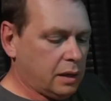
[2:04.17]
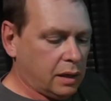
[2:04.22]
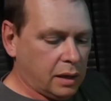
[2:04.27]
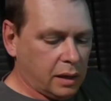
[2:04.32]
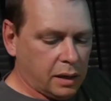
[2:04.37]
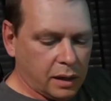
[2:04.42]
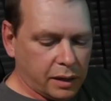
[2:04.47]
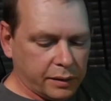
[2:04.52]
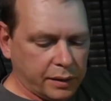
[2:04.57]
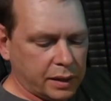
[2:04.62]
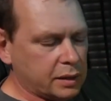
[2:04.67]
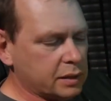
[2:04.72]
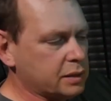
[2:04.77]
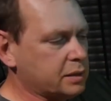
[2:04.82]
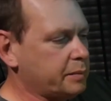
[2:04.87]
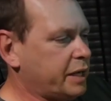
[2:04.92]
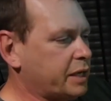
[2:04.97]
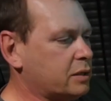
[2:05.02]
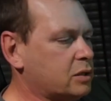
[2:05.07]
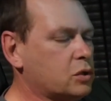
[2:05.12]
uh, I think there's
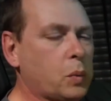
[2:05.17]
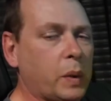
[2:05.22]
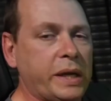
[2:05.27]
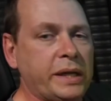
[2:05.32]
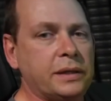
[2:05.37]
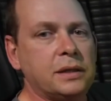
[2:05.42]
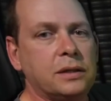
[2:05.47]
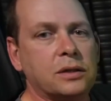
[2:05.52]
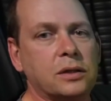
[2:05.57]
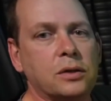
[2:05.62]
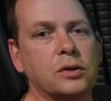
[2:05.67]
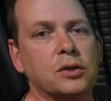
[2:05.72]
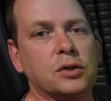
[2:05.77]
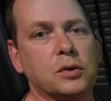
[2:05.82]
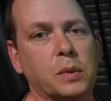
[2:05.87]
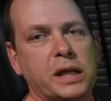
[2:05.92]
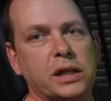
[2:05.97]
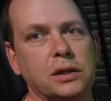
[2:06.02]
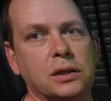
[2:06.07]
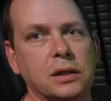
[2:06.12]
about 22
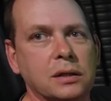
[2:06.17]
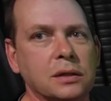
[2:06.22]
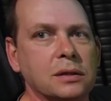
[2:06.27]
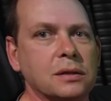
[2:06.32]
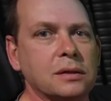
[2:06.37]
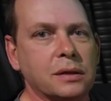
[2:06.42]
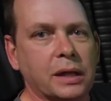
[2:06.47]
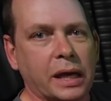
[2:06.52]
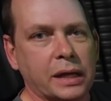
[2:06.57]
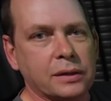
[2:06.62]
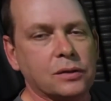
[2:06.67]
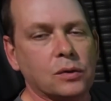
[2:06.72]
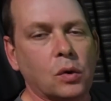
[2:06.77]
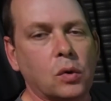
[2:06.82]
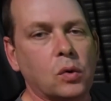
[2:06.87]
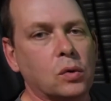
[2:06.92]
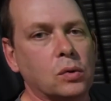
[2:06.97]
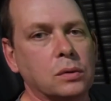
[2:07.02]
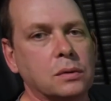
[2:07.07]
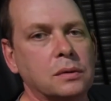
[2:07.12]
switches that's
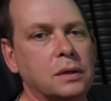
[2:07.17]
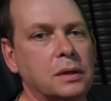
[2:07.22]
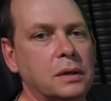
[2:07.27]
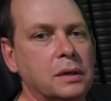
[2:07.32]
all